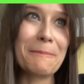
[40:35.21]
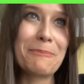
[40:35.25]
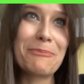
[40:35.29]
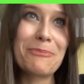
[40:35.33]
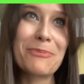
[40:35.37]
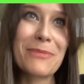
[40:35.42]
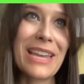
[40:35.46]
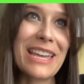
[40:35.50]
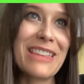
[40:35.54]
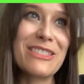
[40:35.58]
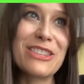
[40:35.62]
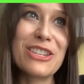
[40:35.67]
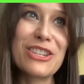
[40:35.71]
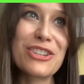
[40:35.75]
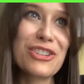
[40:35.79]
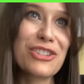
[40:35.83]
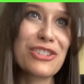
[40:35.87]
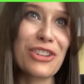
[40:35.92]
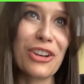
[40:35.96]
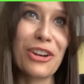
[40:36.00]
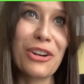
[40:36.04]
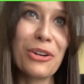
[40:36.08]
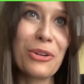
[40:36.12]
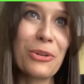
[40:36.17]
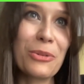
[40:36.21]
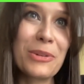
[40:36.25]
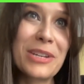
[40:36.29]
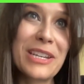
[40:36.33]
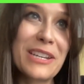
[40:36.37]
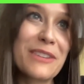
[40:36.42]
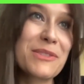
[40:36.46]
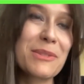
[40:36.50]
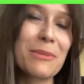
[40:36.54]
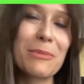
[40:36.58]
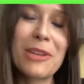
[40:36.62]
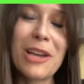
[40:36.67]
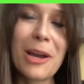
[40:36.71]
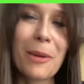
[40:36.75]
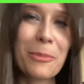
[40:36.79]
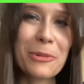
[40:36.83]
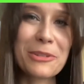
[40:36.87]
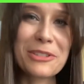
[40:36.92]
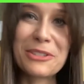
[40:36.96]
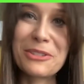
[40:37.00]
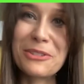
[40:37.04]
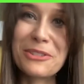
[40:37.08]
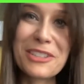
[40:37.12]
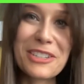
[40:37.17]
this show gives them the
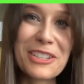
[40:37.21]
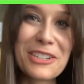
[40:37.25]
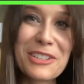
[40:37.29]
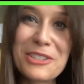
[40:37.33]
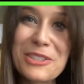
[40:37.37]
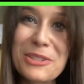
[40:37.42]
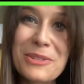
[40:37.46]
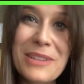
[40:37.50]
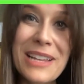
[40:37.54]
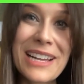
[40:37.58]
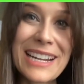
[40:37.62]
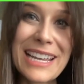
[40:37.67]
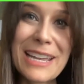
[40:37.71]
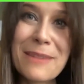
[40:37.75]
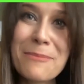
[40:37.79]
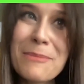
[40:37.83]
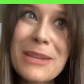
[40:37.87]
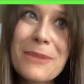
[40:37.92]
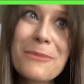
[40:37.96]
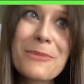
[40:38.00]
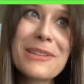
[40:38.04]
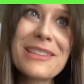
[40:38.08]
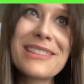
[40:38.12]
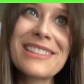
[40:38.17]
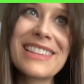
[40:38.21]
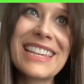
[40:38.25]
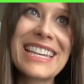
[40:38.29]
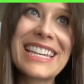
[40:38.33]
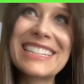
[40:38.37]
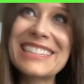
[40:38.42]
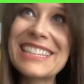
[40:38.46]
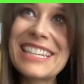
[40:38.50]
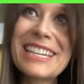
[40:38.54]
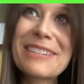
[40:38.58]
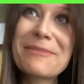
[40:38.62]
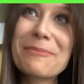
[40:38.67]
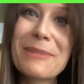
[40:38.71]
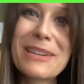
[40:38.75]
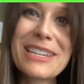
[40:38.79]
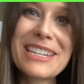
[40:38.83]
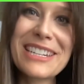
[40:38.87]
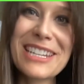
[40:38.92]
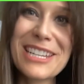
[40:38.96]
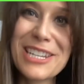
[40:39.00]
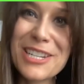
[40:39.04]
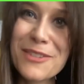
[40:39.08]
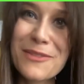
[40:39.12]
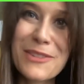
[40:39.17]
opportunity to do that and meet with
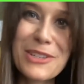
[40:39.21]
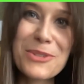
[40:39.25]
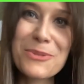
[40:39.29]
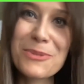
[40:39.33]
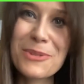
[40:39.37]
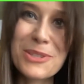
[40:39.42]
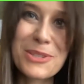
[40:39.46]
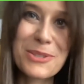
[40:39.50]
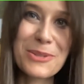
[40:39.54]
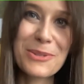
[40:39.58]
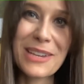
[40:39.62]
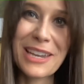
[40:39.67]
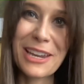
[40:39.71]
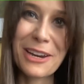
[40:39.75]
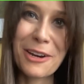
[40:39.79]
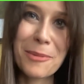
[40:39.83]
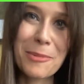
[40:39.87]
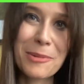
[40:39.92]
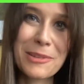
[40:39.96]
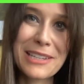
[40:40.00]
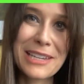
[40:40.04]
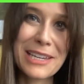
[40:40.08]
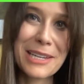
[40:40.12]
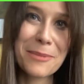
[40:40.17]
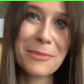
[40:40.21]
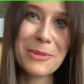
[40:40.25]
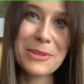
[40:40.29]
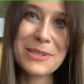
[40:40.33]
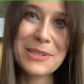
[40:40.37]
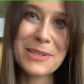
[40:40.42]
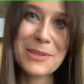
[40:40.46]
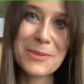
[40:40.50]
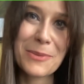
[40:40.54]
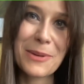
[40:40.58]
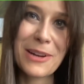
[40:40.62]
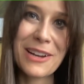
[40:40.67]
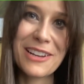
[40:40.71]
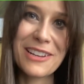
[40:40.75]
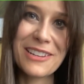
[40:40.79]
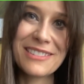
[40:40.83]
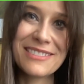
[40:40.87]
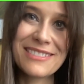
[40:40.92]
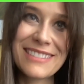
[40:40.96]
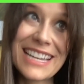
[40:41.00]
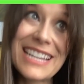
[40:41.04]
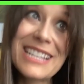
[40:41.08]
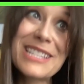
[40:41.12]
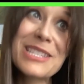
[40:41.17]
like-minded individuals who care about the animals as well
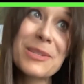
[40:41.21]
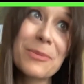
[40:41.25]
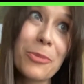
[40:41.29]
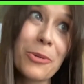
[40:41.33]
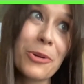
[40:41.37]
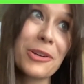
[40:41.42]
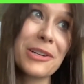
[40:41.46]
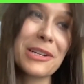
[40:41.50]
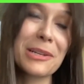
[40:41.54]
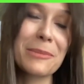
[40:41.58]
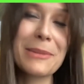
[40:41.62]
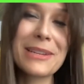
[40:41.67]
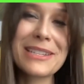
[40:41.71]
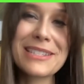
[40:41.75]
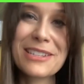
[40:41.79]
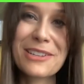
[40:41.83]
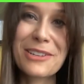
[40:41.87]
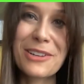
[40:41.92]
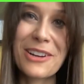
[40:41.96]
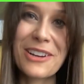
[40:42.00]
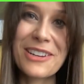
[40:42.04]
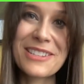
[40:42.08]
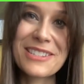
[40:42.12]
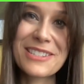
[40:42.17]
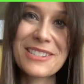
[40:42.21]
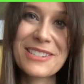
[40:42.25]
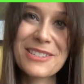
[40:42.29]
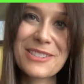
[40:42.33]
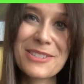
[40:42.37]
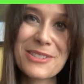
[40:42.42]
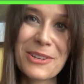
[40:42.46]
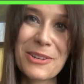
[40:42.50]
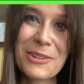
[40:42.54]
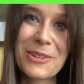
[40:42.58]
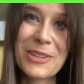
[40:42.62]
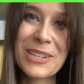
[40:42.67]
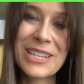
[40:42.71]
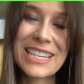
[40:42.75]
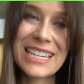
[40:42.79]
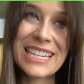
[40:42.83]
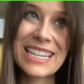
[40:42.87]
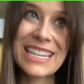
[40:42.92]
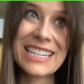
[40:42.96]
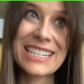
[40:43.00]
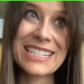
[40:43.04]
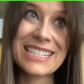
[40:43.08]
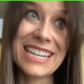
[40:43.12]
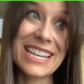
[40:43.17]
and support an amazing cause. So
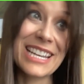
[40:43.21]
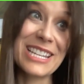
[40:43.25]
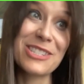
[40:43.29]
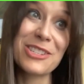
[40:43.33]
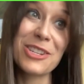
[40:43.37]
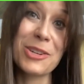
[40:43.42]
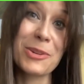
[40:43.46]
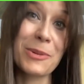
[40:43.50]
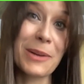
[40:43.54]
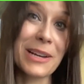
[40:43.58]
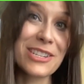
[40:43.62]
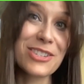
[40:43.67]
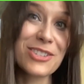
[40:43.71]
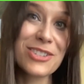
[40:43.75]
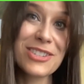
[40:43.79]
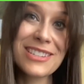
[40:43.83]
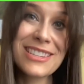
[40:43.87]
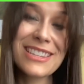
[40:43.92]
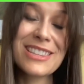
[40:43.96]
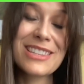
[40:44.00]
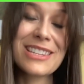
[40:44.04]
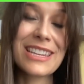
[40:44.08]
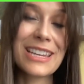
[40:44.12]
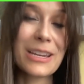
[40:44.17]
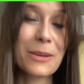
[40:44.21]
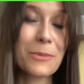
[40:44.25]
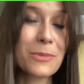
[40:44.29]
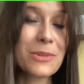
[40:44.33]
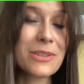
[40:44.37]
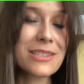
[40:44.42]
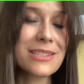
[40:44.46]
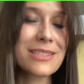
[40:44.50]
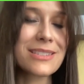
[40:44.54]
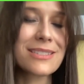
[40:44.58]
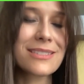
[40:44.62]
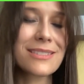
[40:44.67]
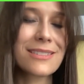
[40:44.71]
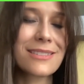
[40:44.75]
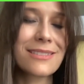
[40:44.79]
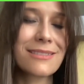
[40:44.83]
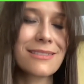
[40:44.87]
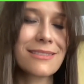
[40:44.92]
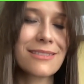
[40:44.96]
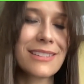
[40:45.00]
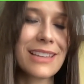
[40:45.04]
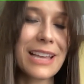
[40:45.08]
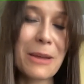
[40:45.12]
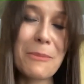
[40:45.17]
to answer your question, it was
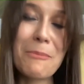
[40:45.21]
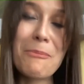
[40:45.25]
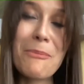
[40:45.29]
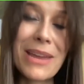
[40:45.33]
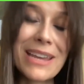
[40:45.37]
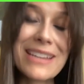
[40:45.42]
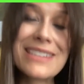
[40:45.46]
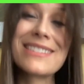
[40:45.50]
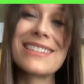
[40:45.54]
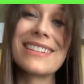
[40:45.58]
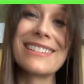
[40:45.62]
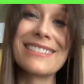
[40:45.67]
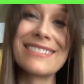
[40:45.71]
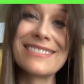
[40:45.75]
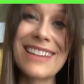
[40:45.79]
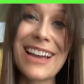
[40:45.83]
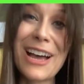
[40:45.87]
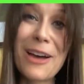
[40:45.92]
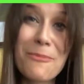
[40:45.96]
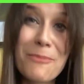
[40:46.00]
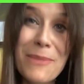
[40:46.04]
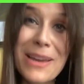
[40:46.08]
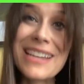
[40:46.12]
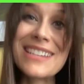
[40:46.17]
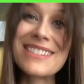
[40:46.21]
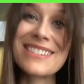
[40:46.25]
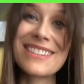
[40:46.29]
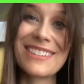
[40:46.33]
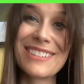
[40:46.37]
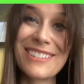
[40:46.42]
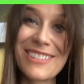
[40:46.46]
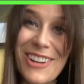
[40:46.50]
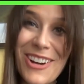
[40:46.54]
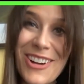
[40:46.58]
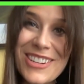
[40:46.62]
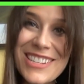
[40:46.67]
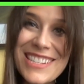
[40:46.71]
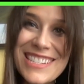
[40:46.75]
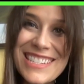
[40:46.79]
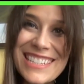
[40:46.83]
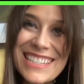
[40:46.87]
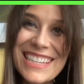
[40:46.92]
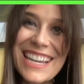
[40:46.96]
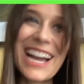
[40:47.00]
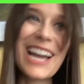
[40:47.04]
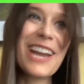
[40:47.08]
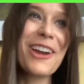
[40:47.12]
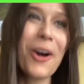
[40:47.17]
amazing.
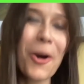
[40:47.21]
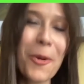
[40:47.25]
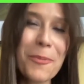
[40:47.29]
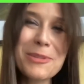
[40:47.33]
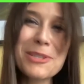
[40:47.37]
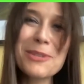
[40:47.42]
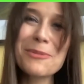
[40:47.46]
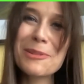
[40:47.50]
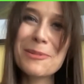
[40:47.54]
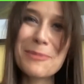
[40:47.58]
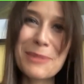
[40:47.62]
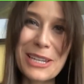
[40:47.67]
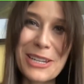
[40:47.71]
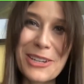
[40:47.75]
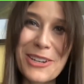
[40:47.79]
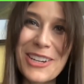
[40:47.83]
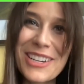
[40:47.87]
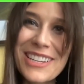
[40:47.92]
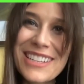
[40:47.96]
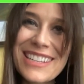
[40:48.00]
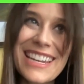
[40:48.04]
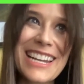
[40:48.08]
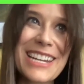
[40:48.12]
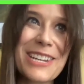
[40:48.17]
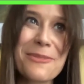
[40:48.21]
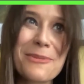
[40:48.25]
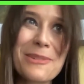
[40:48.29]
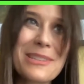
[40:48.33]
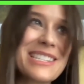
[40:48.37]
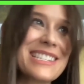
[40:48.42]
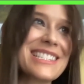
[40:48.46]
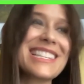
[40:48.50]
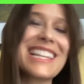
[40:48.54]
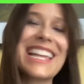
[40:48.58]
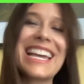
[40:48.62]
Honestly, I hoped it would be good, and it was